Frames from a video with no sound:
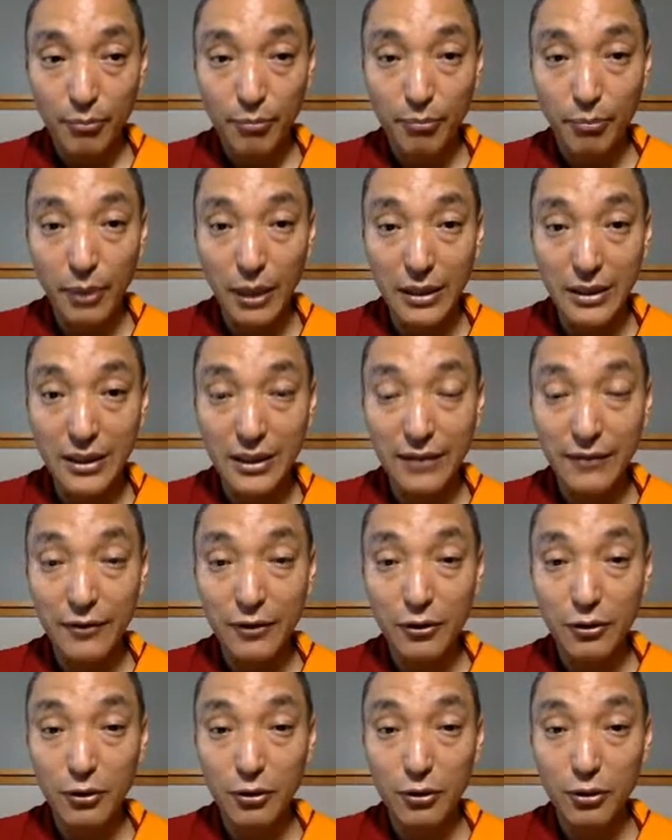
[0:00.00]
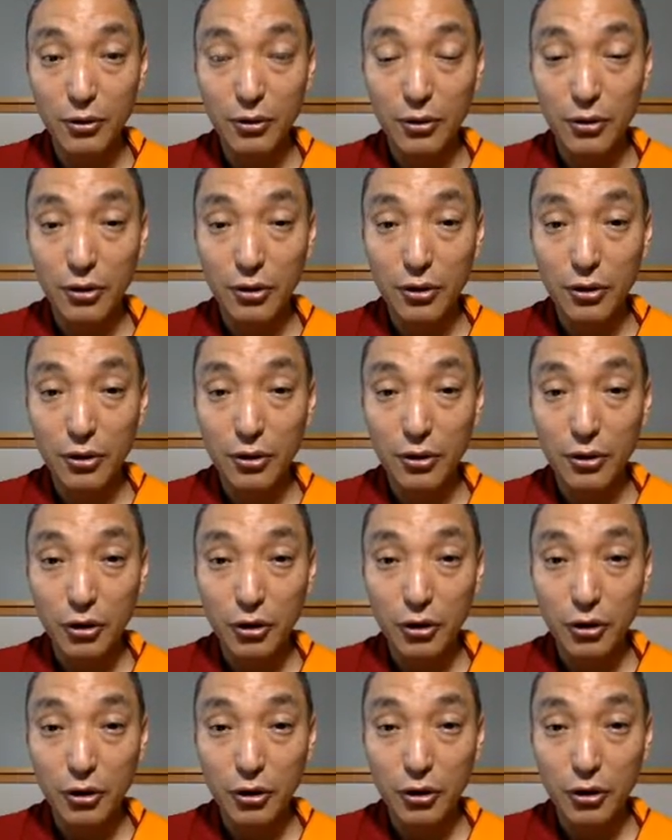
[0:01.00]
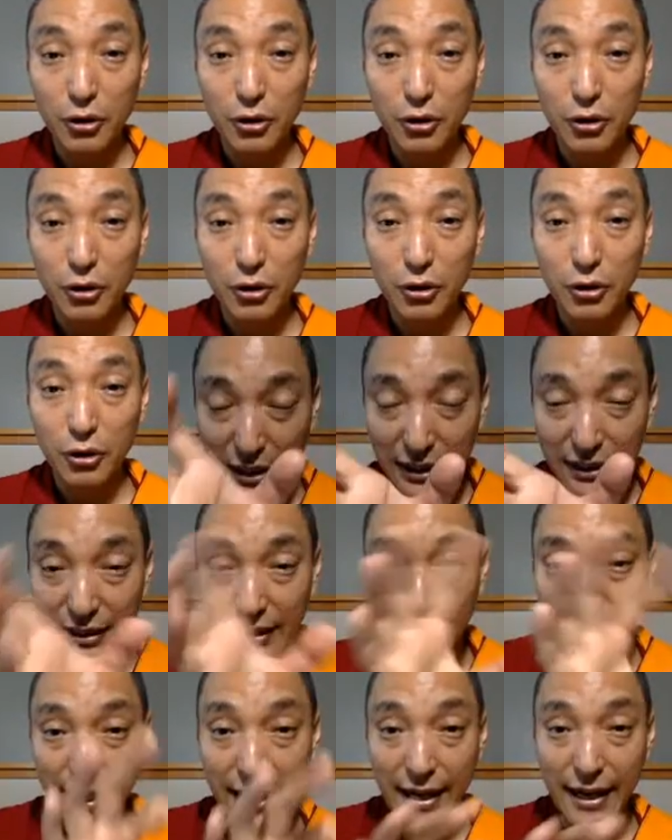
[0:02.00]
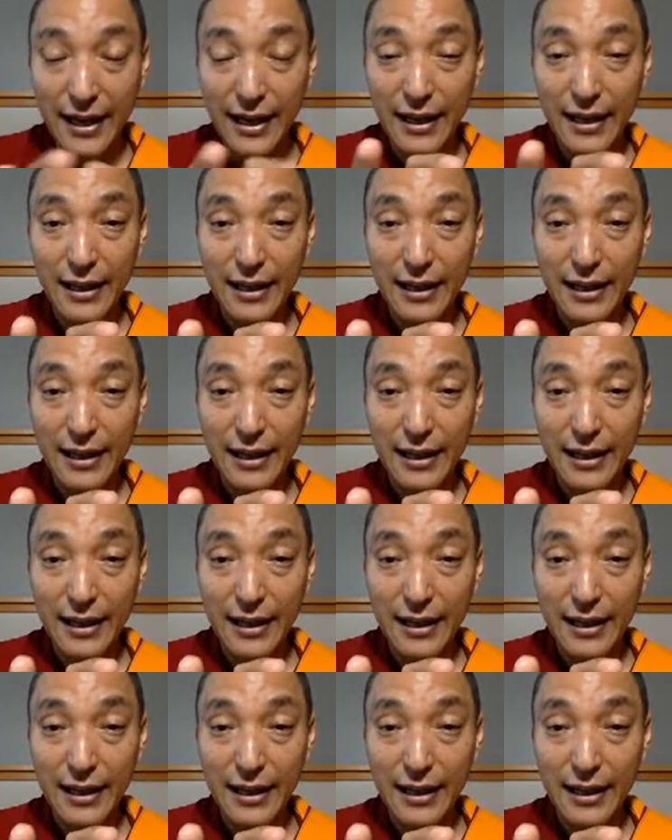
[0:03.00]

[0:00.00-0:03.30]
But even though you see something there,